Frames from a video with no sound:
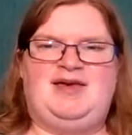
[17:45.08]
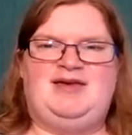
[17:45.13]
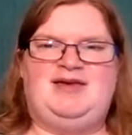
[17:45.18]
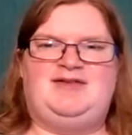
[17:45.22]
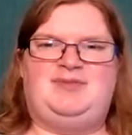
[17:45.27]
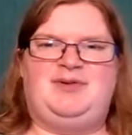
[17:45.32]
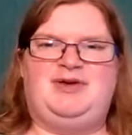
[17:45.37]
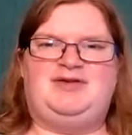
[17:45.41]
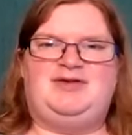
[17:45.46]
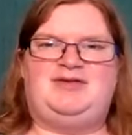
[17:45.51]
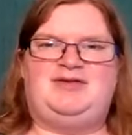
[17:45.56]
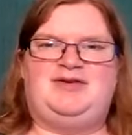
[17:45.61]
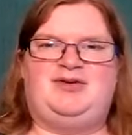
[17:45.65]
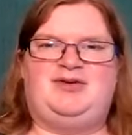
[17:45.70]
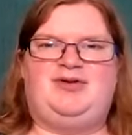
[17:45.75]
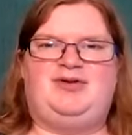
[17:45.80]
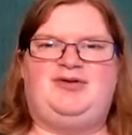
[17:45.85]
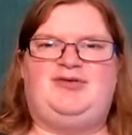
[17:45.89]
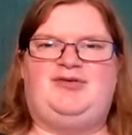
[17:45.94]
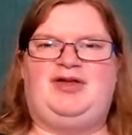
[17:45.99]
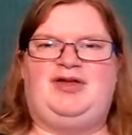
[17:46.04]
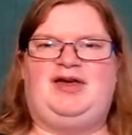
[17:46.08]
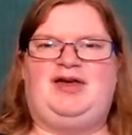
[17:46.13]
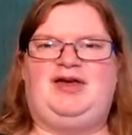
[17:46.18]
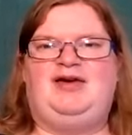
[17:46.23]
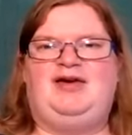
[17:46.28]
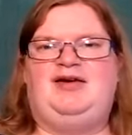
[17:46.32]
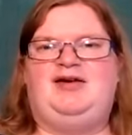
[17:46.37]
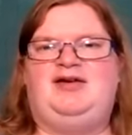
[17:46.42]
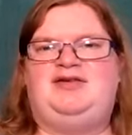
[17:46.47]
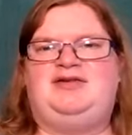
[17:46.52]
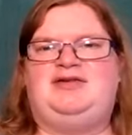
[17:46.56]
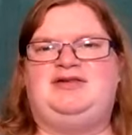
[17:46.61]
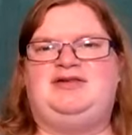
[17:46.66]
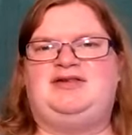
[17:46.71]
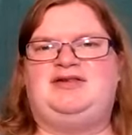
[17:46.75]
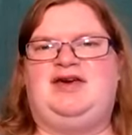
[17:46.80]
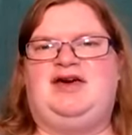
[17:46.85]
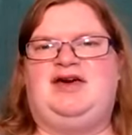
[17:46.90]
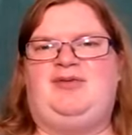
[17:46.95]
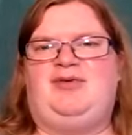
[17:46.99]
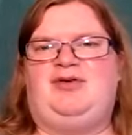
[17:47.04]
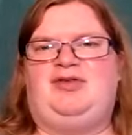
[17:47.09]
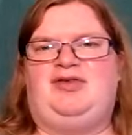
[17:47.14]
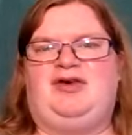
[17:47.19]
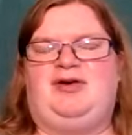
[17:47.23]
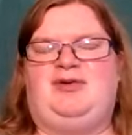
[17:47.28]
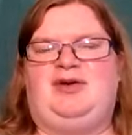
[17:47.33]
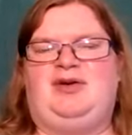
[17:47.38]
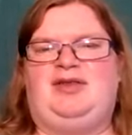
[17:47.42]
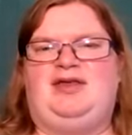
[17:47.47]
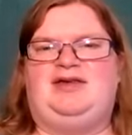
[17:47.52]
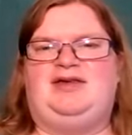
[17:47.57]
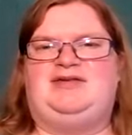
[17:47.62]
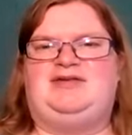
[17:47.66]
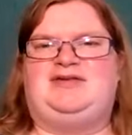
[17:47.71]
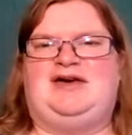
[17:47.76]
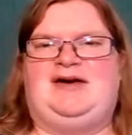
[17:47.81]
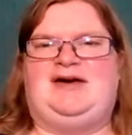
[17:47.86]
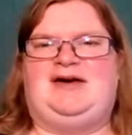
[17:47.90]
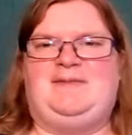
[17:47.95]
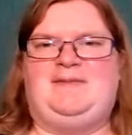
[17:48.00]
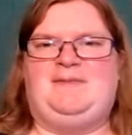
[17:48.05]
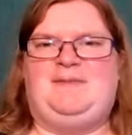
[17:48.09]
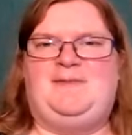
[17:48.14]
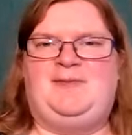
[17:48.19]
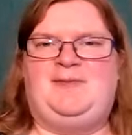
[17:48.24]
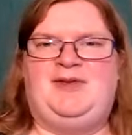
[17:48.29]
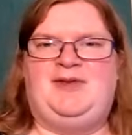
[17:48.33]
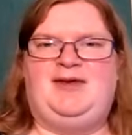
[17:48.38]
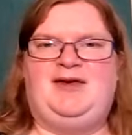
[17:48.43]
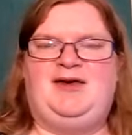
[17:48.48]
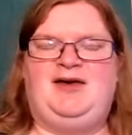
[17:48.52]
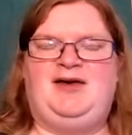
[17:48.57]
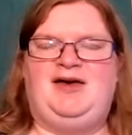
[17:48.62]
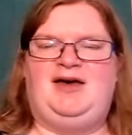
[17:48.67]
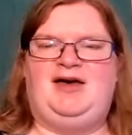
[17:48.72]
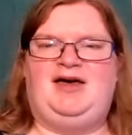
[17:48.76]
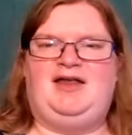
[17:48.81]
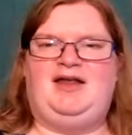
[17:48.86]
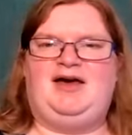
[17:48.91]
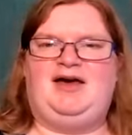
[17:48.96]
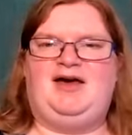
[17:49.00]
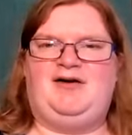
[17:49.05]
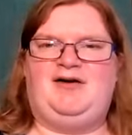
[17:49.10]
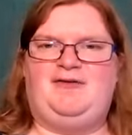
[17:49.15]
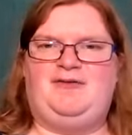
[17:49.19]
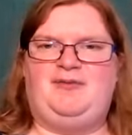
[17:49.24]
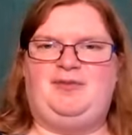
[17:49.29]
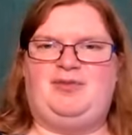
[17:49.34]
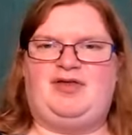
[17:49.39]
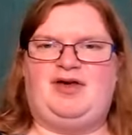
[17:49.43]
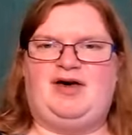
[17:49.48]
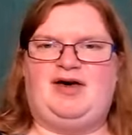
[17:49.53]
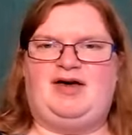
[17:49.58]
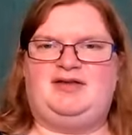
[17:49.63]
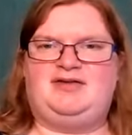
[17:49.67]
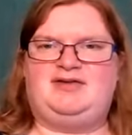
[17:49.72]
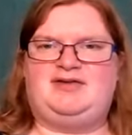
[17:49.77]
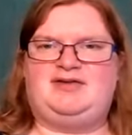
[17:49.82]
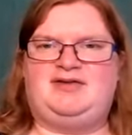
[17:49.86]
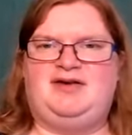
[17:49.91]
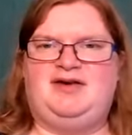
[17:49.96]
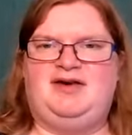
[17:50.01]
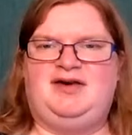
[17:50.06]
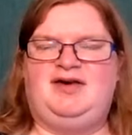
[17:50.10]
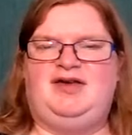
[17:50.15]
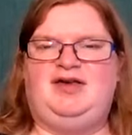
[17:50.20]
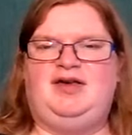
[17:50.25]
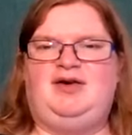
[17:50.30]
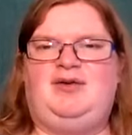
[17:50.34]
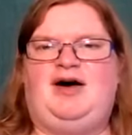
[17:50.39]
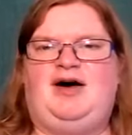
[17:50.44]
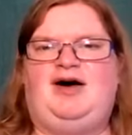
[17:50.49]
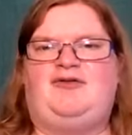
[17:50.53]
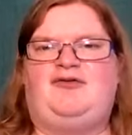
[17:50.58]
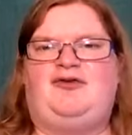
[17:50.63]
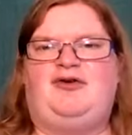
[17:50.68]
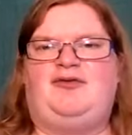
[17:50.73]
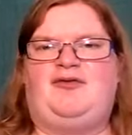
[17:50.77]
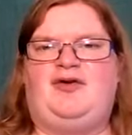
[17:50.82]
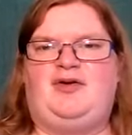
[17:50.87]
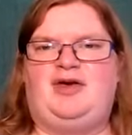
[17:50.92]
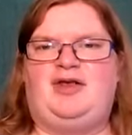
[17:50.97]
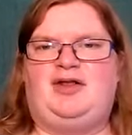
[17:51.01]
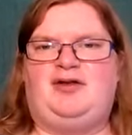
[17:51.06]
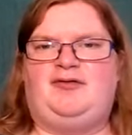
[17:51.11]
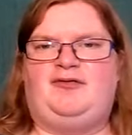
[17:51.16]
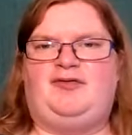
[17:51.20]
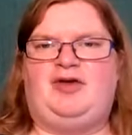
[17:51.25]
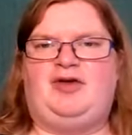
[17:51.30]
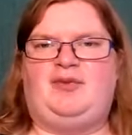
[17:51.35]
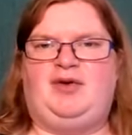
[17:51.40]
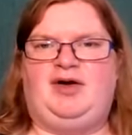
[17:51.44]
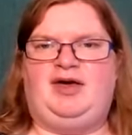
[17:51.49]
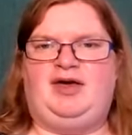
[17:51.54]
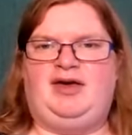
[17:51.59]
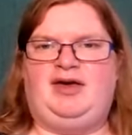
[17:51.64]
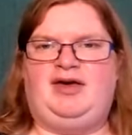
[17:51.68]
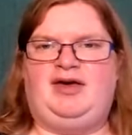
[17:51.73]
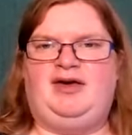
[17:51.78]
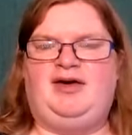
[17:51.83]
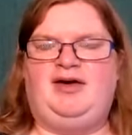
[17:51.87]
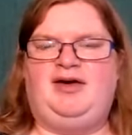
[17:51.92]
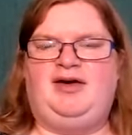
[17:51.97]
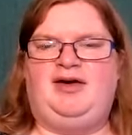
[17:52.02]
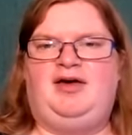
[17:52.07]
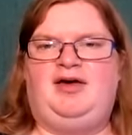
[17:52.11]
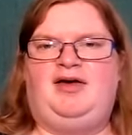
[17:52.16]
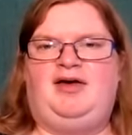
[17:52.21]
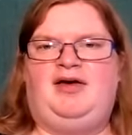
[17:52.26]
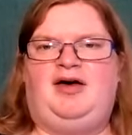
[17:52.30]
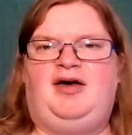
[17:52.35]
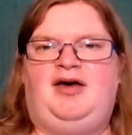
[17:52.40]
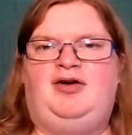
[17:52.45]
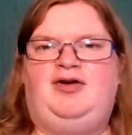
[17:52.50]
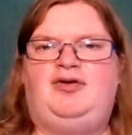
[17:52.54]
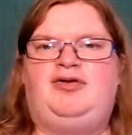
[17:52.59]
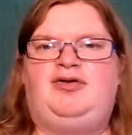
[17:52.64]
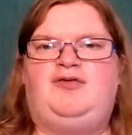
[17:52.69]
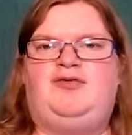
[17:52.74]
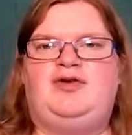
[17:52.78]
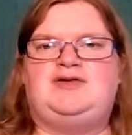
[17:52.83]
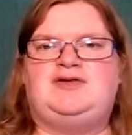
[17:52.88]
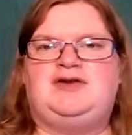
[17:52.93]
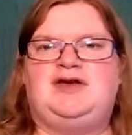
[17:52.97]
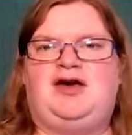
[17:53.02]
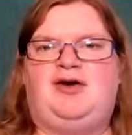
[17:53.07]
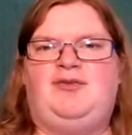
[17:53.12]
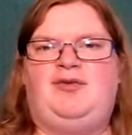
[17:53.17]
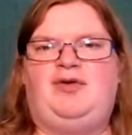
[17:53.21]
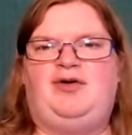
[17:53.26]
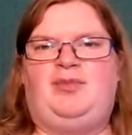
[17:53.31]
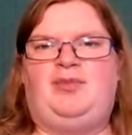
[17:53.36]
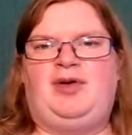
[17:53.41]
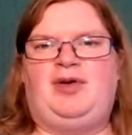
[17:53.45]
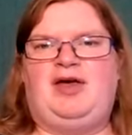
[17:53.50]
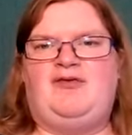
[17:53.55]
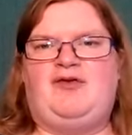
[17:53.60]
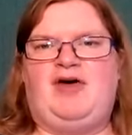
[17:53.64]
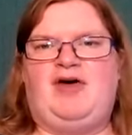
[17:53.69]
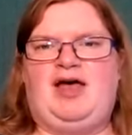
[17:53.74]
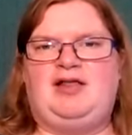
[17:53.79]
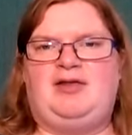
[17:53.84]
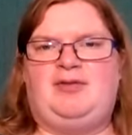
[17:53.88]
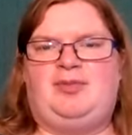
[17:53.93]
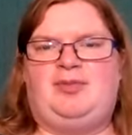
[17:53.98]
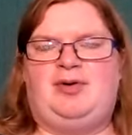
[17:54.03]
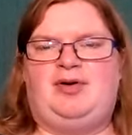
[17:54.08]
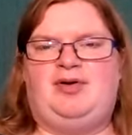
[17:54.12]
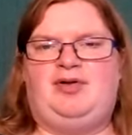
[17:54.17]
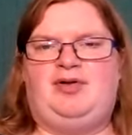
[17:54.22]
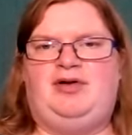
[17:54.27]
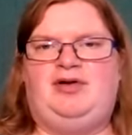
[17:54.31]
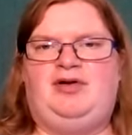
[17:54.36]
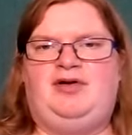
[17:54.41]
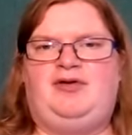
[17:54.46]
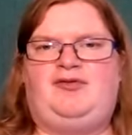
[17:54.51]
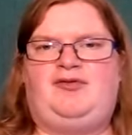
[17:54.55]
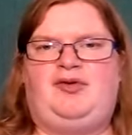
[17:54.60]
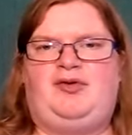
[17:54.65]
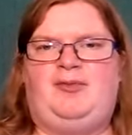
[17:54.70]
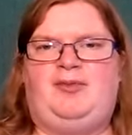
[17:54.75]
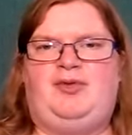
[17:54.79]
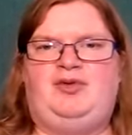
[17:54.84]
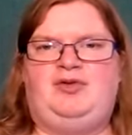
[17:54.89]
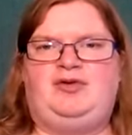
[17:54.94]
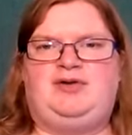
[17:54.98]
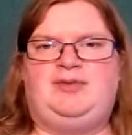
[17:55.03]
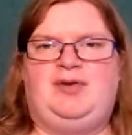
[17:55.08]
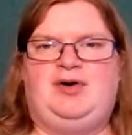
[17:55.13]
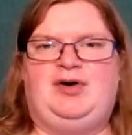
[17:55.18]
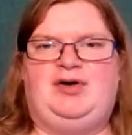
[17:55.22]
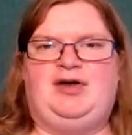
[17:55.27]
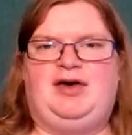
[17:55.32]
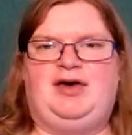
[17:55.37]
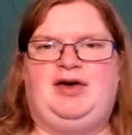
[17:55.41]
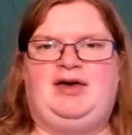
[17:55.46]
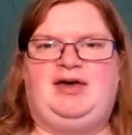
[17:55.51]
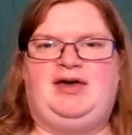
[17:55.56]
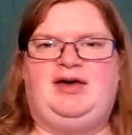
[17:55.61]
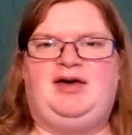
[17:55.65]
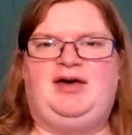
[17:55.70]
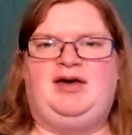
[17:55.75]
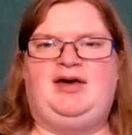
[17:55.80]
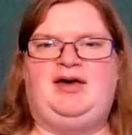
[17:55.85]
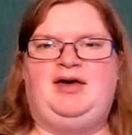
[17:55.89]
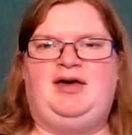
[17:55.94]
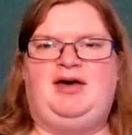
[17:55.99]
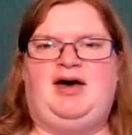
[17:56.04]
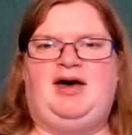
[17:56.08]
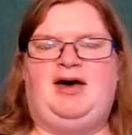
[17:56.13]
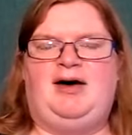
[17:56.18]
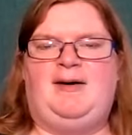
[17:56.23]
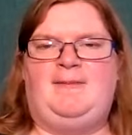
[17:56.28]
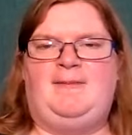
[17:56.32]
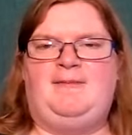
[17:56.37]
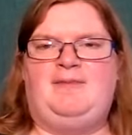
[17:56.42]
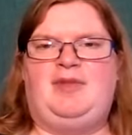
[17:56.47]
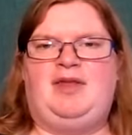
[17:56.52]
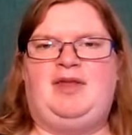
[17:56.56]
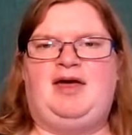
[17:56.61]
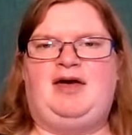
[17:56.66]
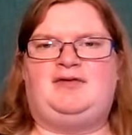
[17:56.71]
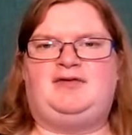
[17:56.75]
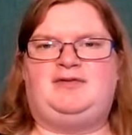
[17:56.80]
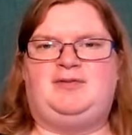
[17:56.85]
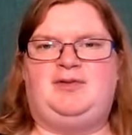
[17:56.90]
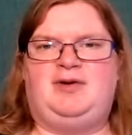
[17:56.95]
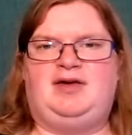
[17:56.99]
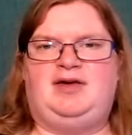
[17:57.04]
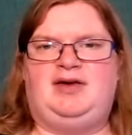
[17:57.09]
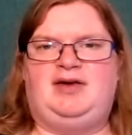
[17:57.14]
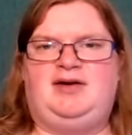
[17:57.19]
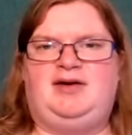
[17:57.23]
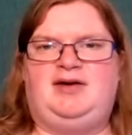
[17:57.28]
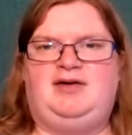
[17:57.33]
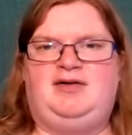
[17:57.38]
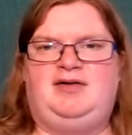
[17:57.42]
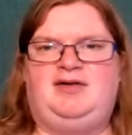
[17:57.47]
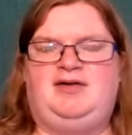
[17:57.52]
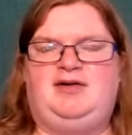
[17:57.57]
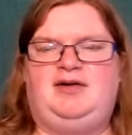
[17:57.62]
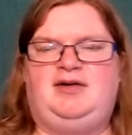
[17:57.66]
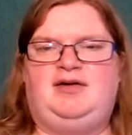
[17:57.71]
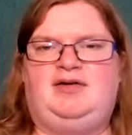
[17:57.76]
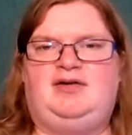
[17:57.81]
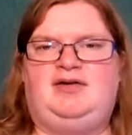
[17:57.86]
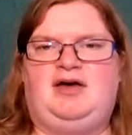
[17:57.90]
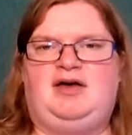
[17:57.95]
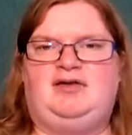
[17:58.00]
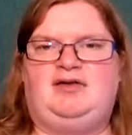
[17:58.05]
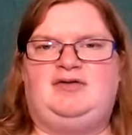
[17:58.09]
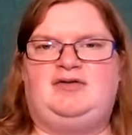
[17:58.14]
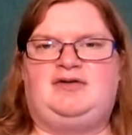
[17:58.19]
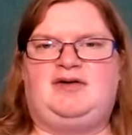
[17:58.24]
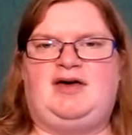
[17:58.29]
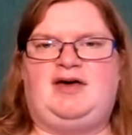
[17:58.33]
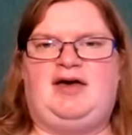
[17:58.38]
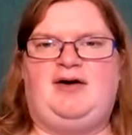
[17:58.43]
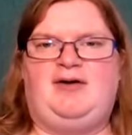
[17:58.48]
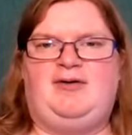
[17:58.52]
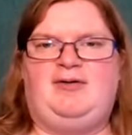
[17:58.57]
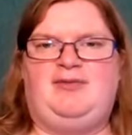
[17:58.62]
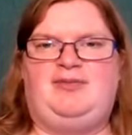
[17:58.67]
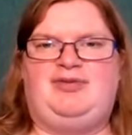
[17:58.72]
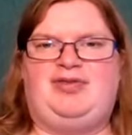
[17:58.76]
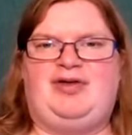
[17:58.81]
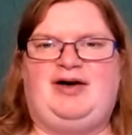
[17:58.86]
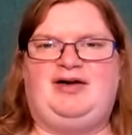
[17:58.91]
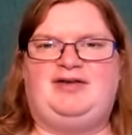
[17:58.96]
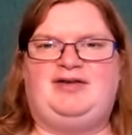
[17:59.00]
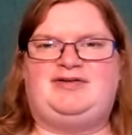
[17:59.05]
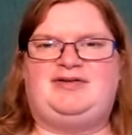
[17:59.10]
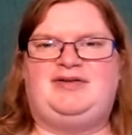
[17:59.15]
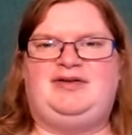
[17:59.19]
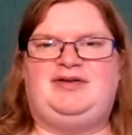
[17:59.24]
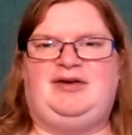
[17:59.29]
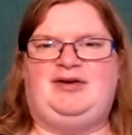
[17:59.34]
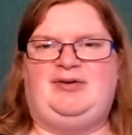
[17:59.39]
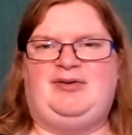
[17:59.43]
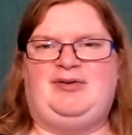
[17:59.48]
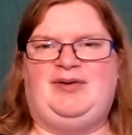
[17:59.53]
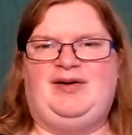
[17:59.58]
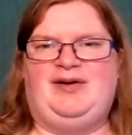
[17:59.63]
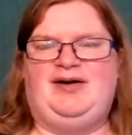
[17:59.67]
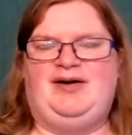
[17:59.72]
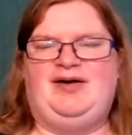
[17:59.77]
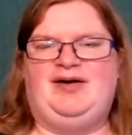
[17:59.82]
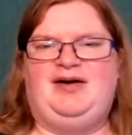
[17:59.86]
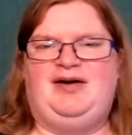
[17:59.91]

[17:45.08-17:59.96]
It's been so lovely to share with you in this time, and I hope that you have a very lovely week. Another video will be available from Monday morning next week, and I hope that you